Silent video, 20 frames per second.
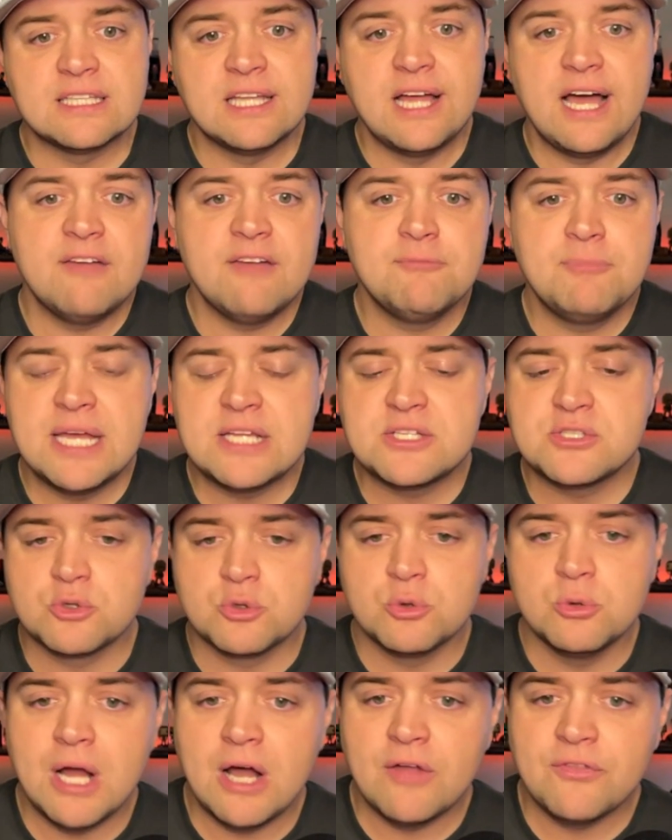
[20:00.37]
live bets
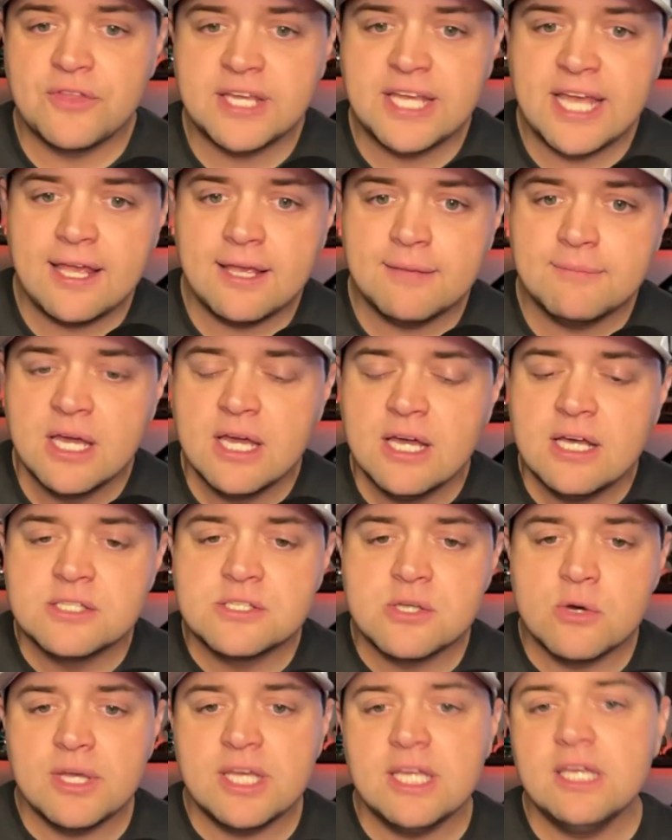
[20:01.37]
throughout the game.
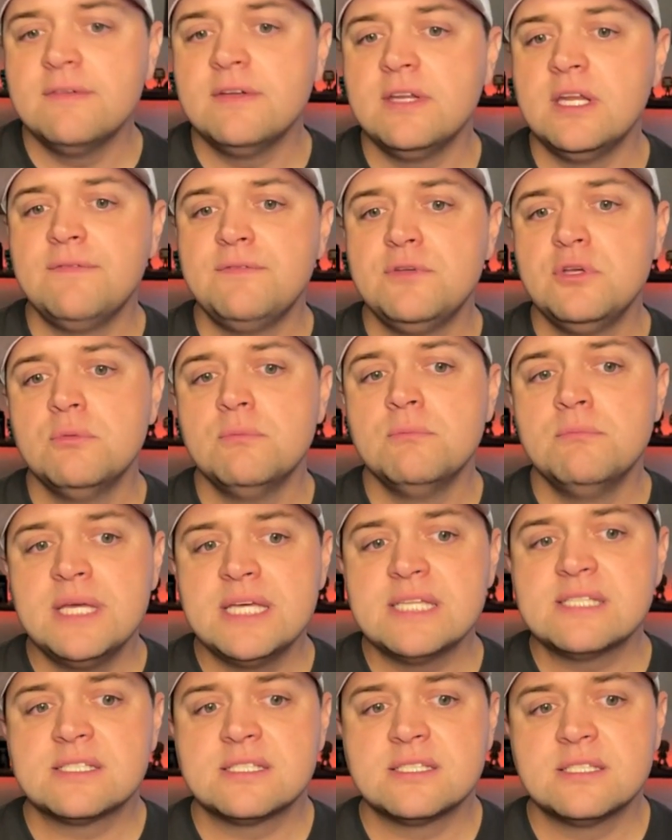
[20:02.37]
So even if you
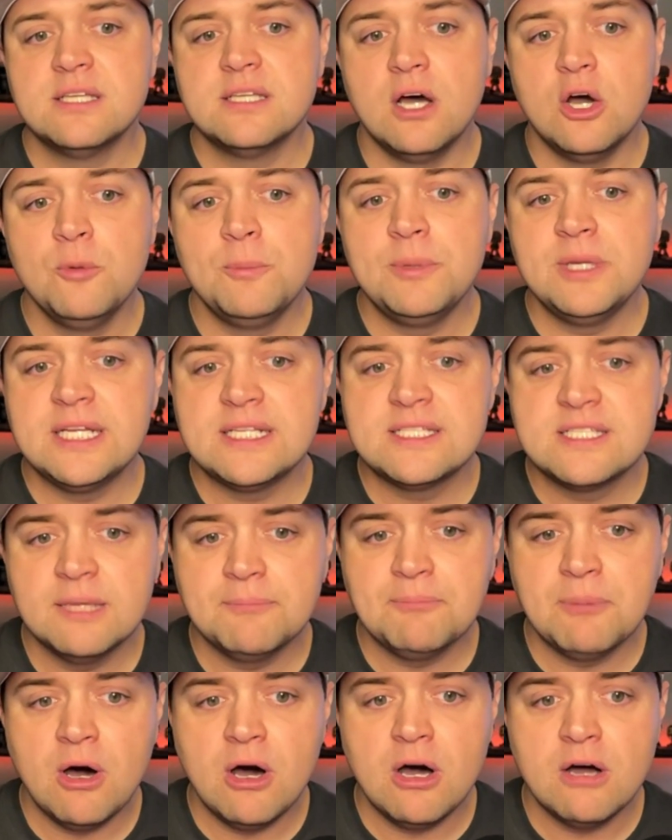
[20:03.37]
miss the opening
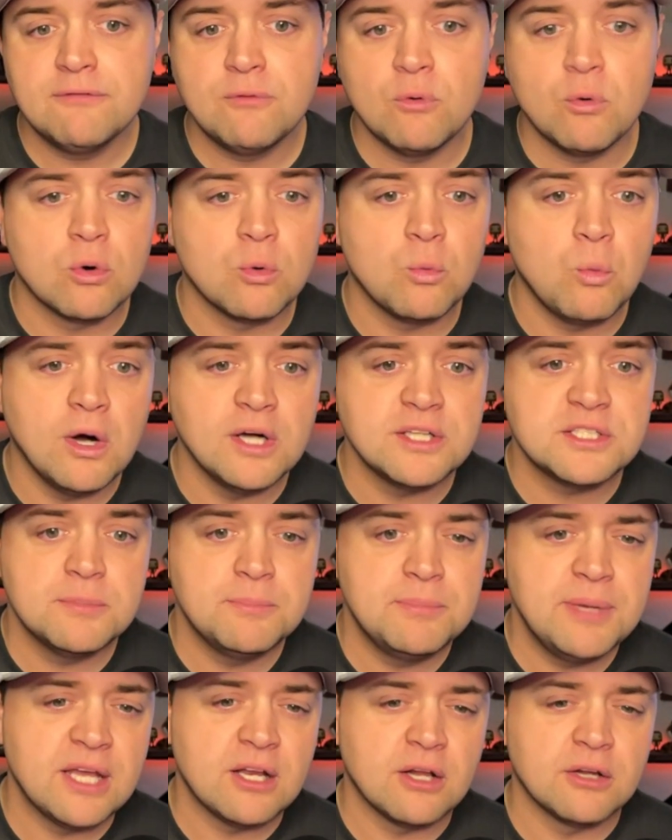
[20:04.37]
tip-off or want to
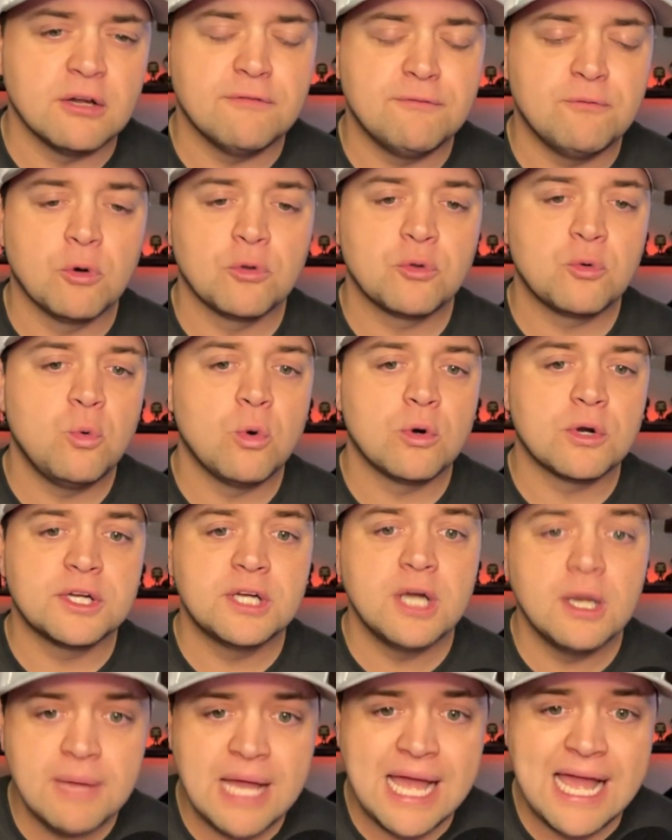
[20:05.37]
bet on a fourth quarter
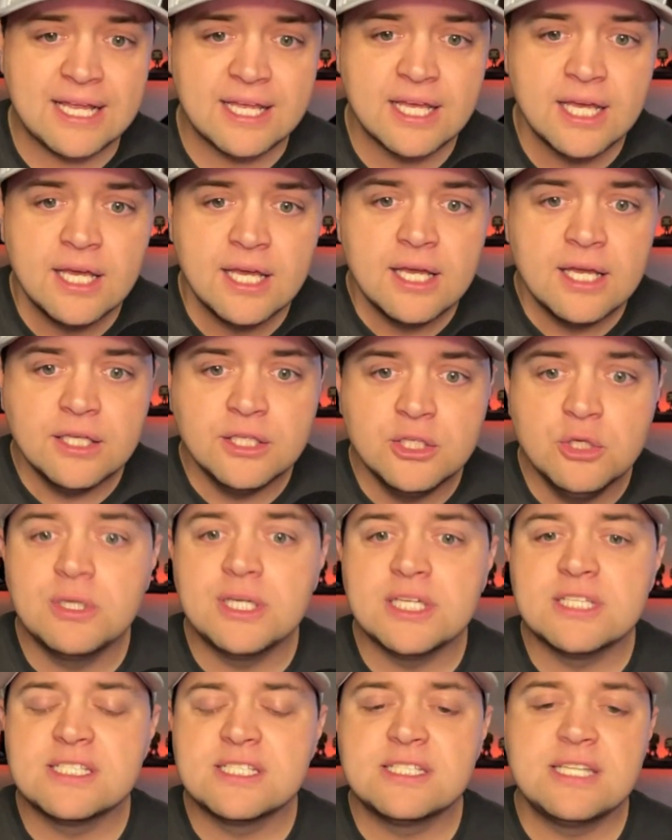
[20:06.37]
comeback, you
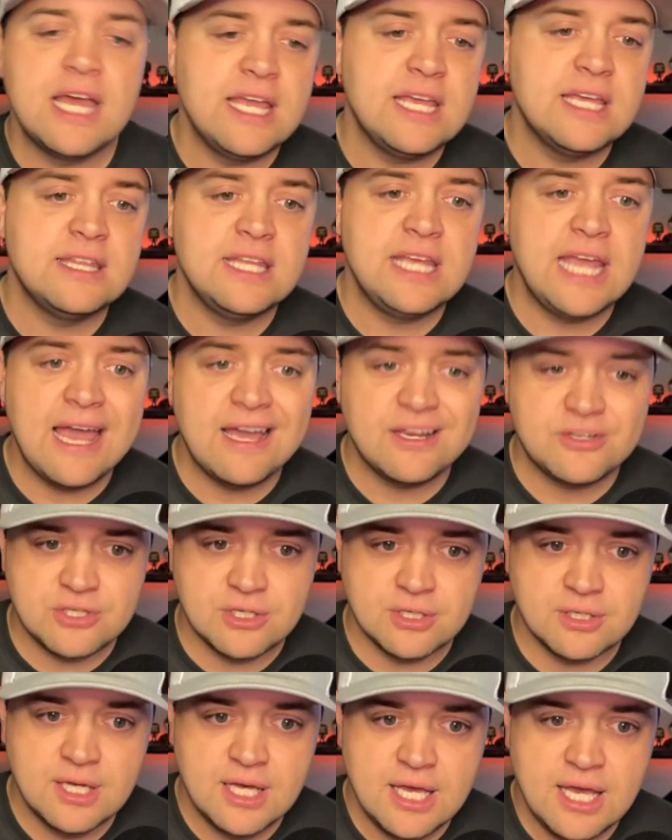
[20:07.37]
can stay in the
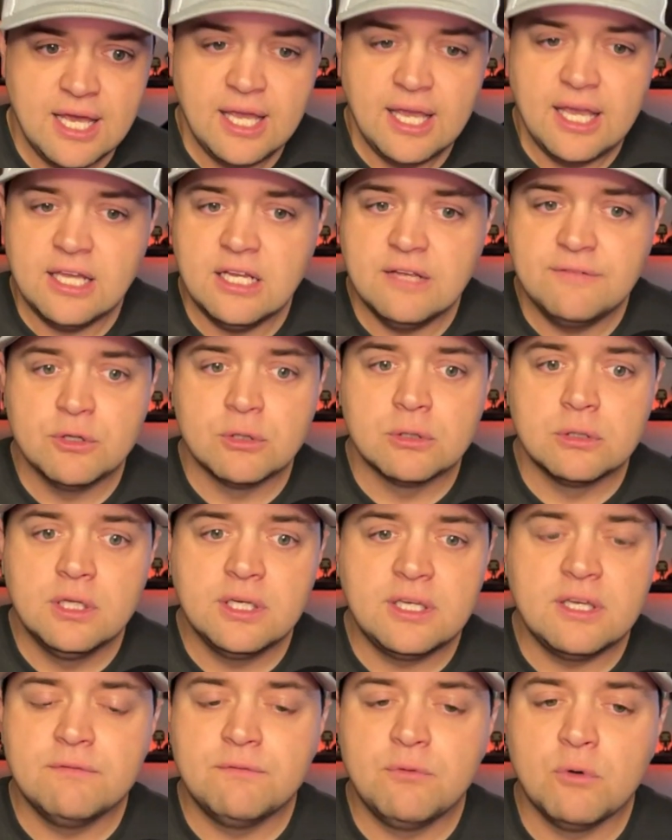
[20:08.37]
action. And if you're
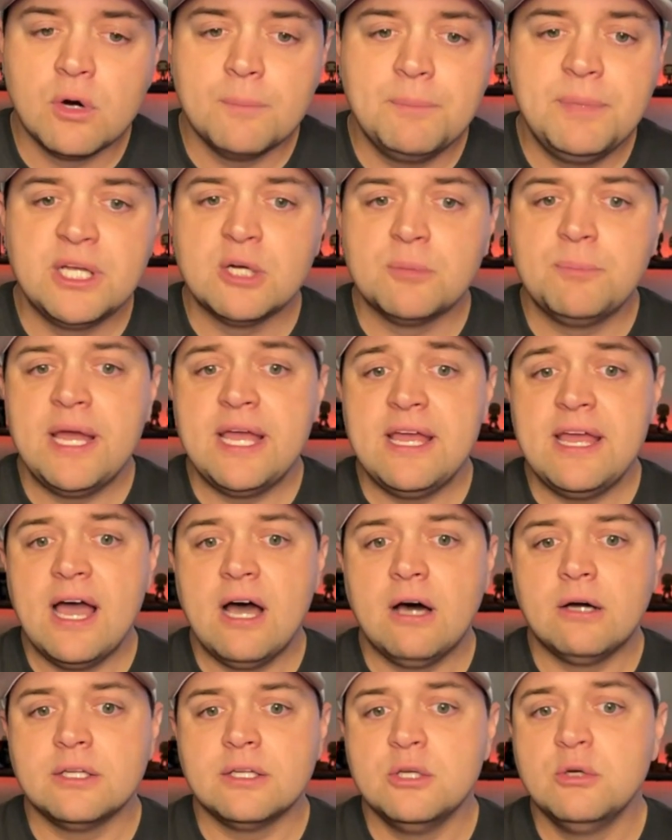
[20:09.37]
looking for a bigger
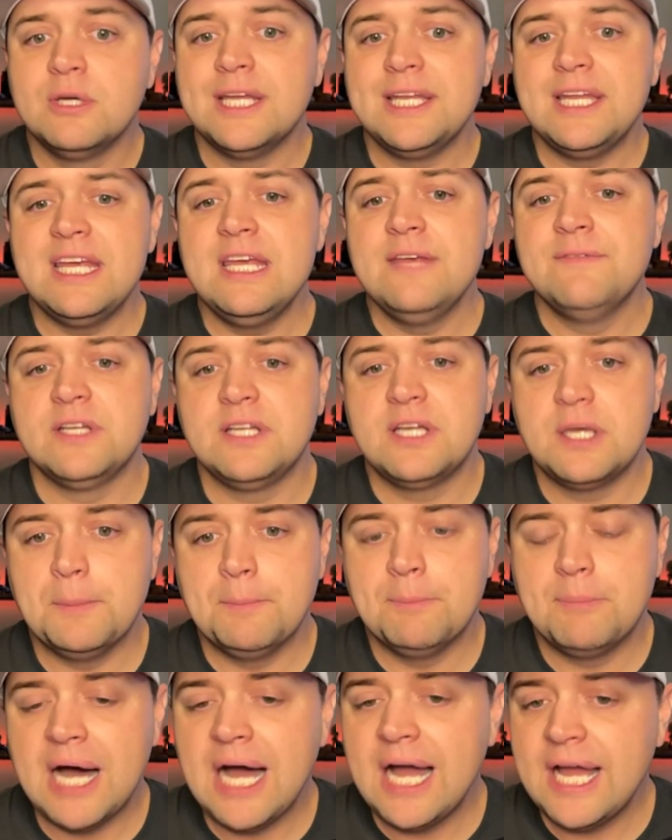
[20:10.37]
payout, you can even
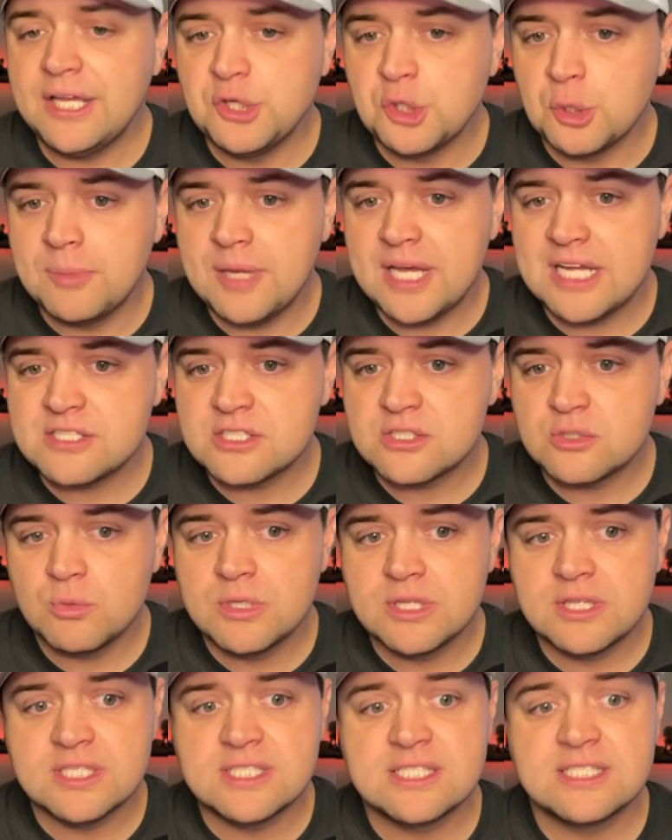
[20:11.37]
combine your bets
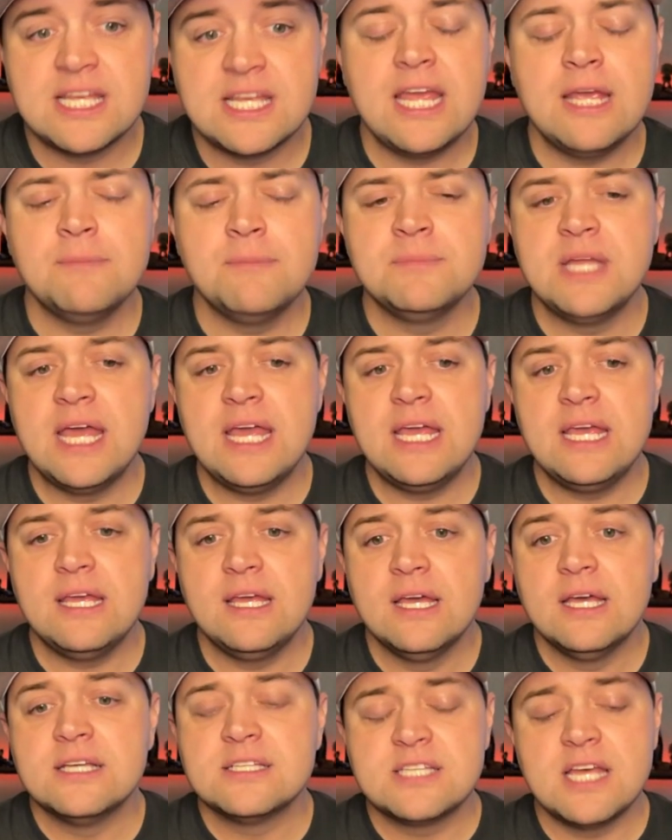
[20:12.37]
with the same
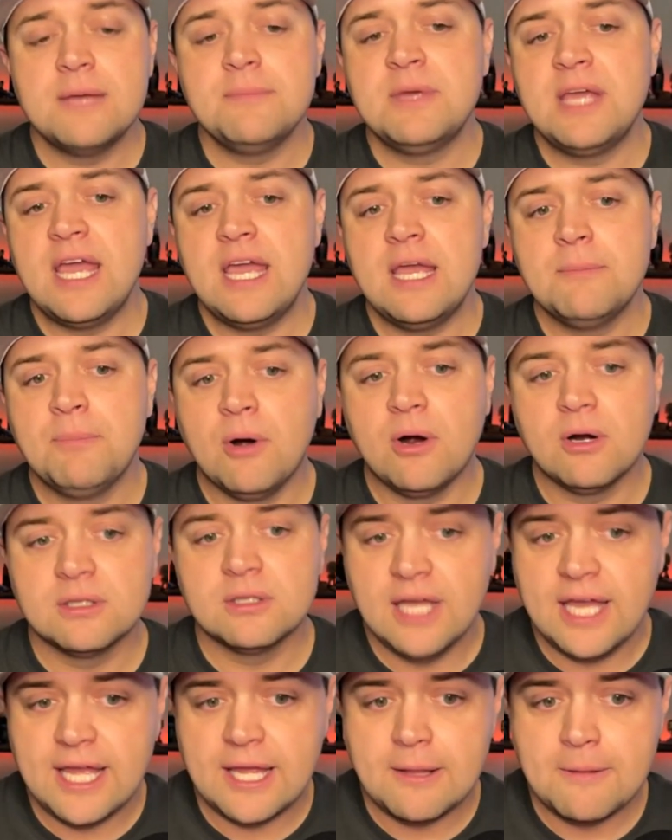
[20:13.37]
game
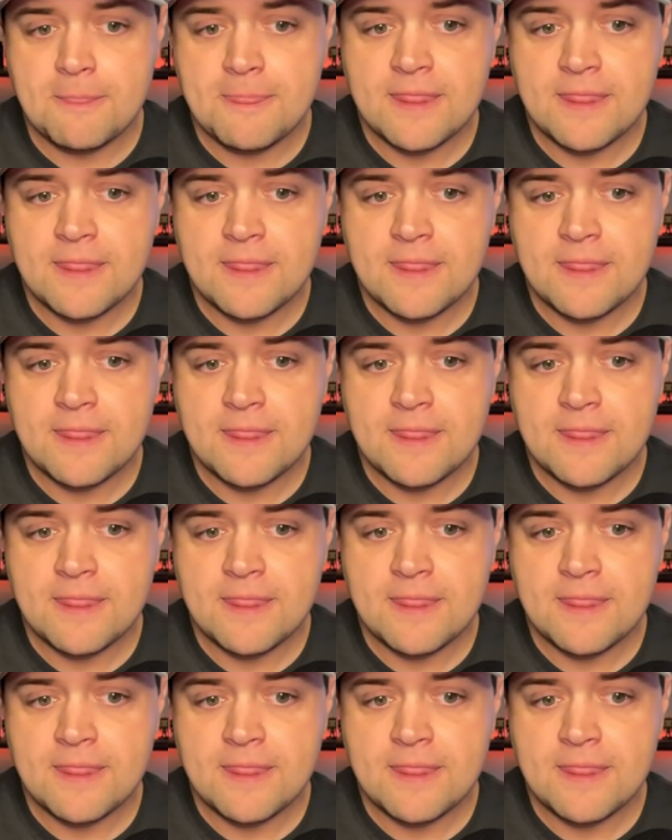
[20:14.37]
parlay.